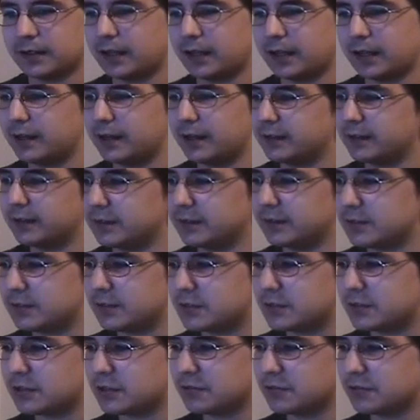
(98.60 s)
And
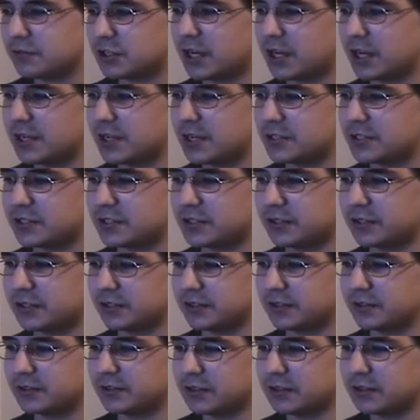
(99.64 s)
so she has
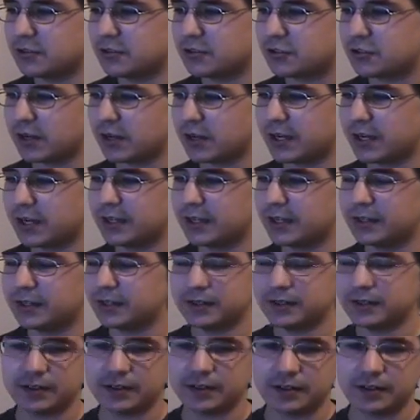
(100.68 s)
to try and